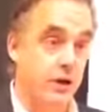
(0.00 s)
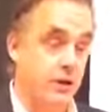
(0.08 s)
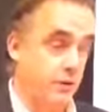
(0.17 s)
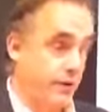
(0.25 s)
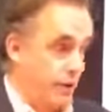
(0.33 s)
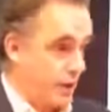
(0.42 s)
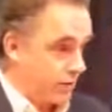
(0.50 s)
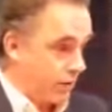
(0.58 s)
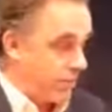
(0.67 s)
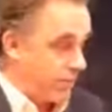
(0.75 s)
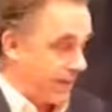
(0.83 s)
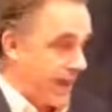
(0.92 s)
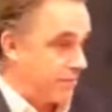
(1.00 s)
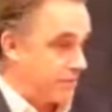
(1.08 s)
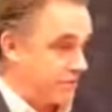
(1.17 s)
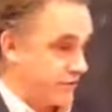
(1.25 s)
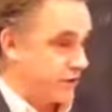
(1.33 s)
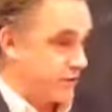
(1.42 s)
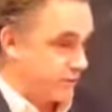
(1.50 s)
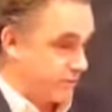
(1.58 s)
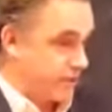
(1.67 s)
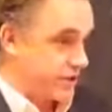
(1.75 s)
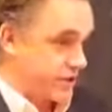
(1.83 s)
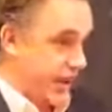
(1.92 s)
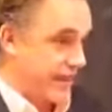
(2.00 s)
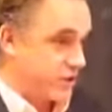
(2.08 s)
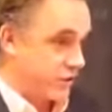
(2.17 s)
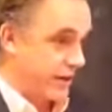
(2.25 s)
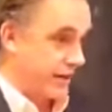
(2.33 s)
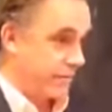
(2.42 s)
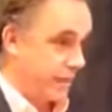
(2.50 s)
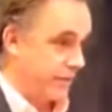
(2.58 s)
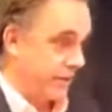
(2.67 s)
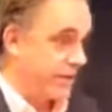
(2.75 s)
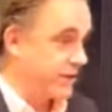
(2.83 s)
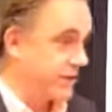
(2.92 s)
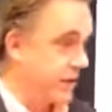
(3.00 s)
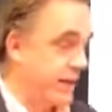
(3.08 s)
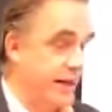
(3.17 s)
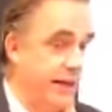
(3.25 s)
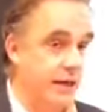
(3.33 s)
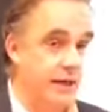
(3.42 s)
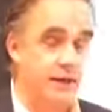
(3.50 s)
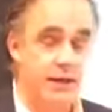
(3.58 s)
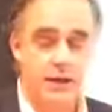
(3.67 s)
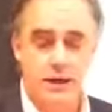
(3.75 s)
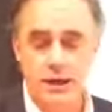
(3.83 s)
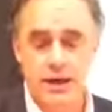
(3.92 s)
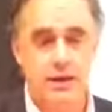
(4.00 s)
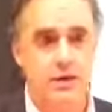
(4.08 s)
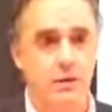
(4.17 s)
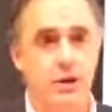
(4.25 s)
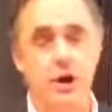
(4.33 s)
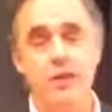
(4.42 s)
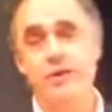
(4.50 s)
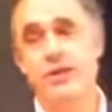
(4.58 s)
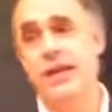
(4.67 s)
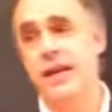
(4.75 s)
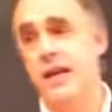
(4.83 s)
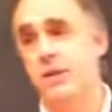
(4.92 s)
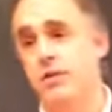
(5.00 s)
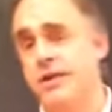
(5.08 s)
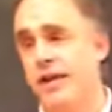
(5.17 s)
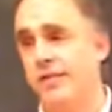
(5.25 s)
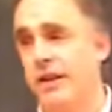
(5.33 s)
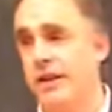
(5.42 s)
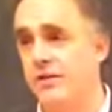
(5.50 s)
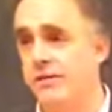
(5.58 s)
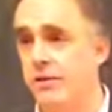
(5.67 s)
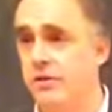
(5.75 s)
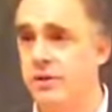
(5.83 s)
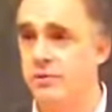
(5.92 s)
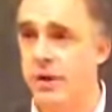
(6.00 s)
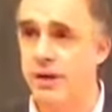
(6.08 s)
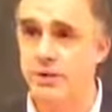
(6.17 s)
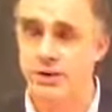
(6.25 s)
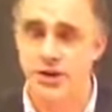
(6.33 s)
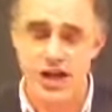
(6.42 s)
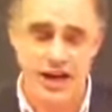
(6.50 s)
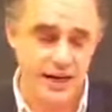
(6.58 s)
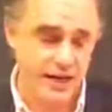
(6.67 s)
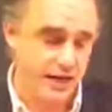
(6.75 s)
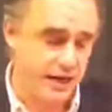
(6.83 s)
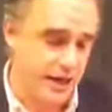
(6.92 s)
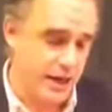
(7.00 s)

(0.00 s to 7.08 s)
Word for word: So he, he grew up in an atmosphere that was pretty saturated by religious ideas. And so a lot of his thinking was heavily influenced by Christianity.